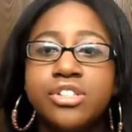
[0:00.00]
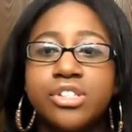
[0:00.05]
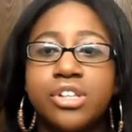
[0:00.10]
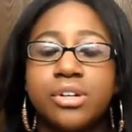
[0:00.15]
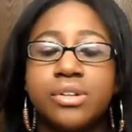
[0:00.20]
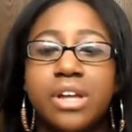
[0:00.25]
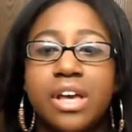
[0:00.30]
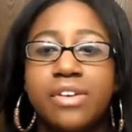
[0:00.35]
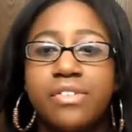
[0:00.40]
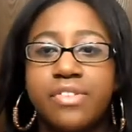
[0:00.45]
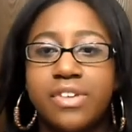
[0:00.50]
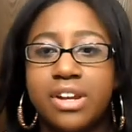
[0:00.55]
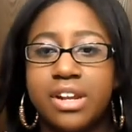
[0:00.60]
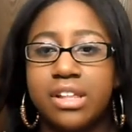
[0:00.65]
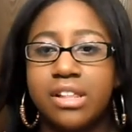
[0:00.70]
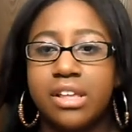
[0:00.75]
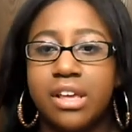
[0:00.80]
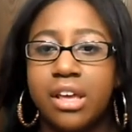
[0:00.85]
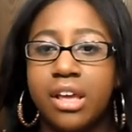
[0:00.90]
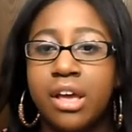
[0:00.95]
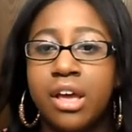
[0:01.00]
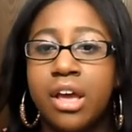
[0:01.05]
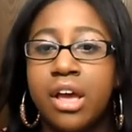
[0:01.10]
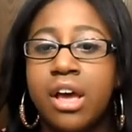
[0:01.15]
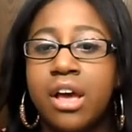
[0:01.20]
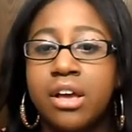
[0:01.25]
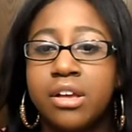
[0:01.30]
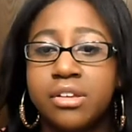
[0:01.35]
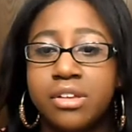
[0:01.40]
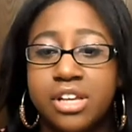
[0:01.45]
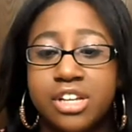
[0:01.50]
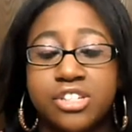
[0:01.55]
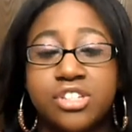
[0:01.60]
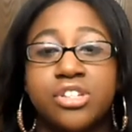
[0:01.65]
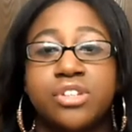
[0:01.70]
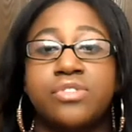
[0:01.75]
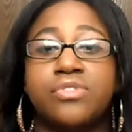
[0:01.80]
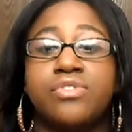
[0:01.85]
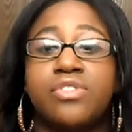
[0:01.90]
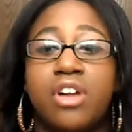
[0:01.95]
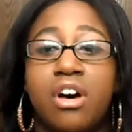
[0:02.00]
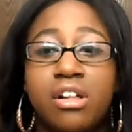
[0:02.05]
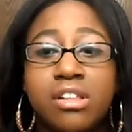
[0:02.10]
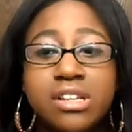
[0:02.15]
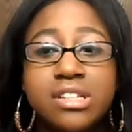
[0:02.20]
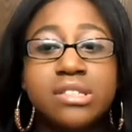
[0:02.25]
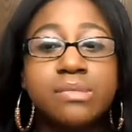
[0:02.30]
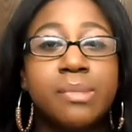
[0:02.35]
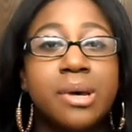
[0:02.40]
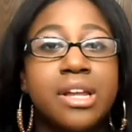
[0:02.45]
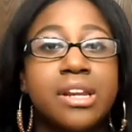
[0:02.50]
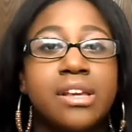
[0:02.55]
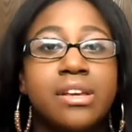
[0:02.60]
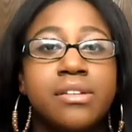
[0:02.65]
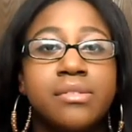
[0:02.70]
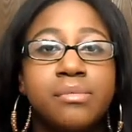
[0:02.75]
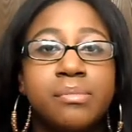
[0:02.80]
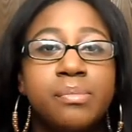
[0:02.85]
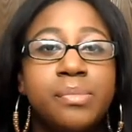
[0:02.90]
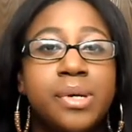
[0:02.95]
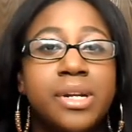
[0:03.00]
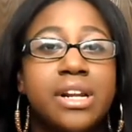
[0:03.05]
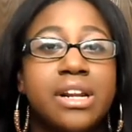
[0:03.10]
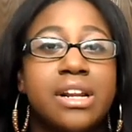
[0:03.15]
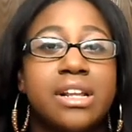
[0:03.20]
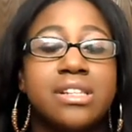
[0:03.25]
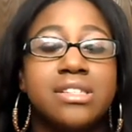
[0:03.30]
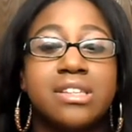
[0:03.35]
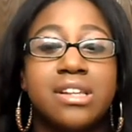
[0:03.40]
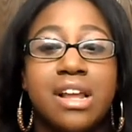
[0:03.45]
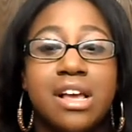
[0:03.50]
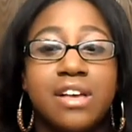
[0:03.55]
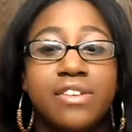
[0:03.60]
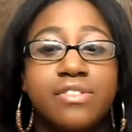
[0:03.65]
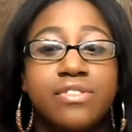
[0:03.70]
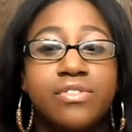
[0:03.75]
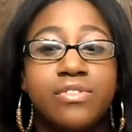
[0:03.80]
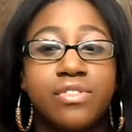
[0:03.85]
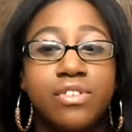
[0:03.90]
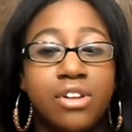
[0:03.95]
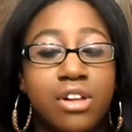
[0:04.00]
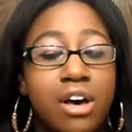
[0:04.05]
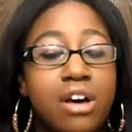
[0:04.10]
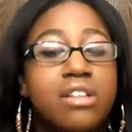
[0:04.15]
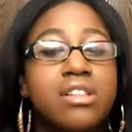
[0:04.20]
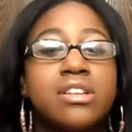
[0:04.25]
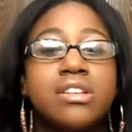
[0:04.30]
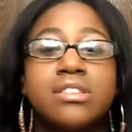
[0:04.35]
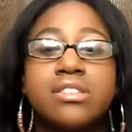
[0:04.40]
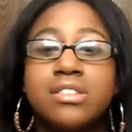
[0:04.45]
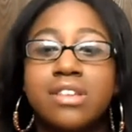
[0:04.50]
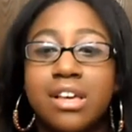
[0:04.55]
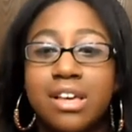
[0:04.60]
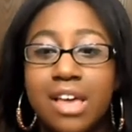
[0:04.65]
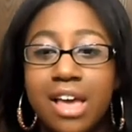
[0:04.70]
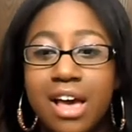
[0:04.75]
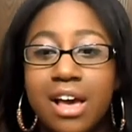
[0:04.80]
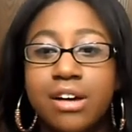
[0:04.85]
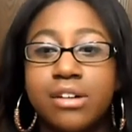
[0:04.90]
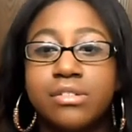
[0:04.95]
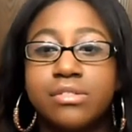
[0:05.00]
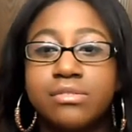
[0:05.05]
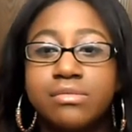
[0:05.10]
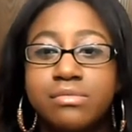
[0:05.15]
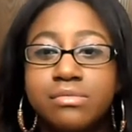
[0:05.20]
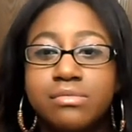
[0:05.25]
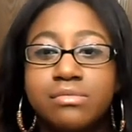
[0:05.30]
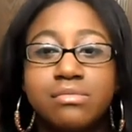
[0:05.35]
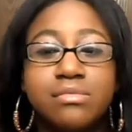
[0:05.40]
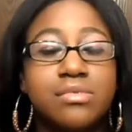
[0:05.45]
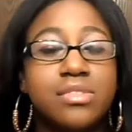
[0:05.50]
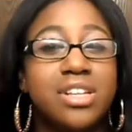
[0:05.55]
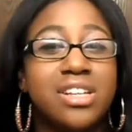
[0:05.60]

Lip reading: So definitely get your flawless money, put it into that flawless account,